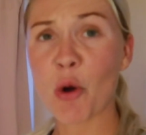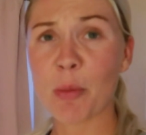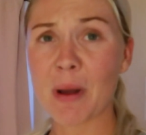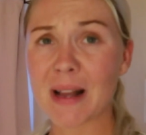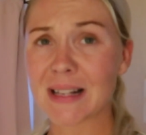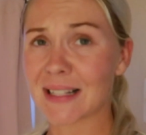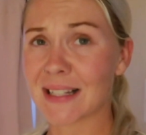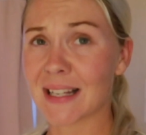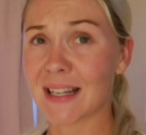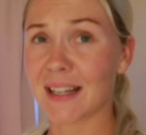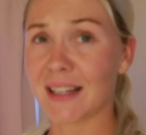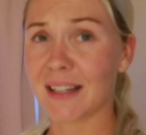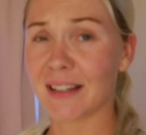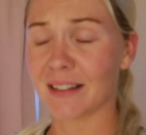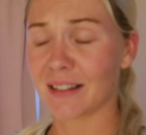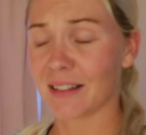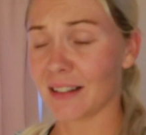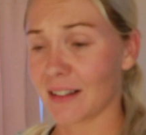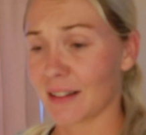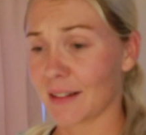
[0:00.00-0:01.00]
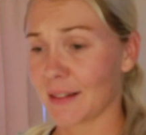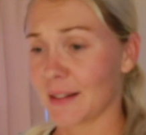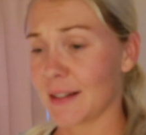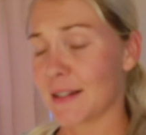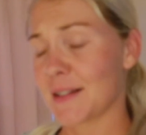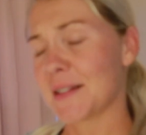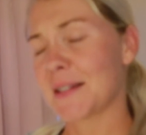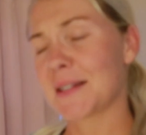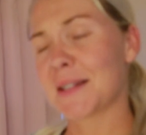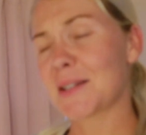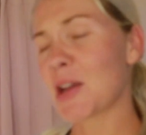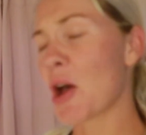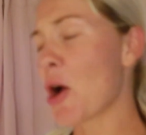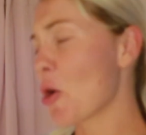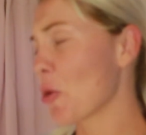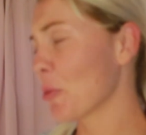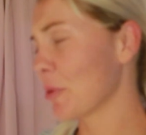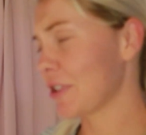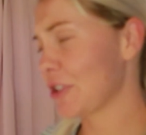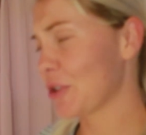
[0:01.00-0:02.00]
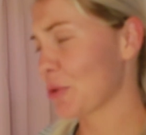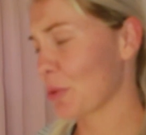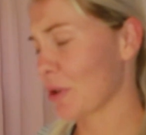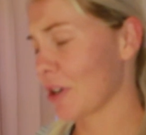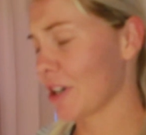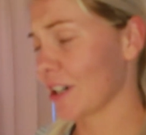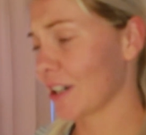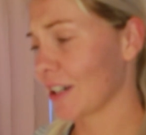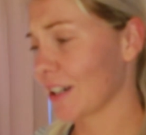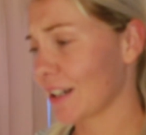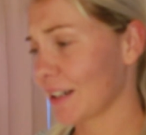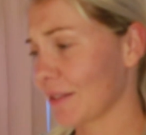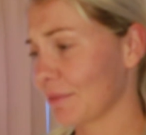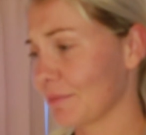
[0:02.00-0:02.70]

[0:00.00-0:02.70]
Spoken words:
messy, so much work,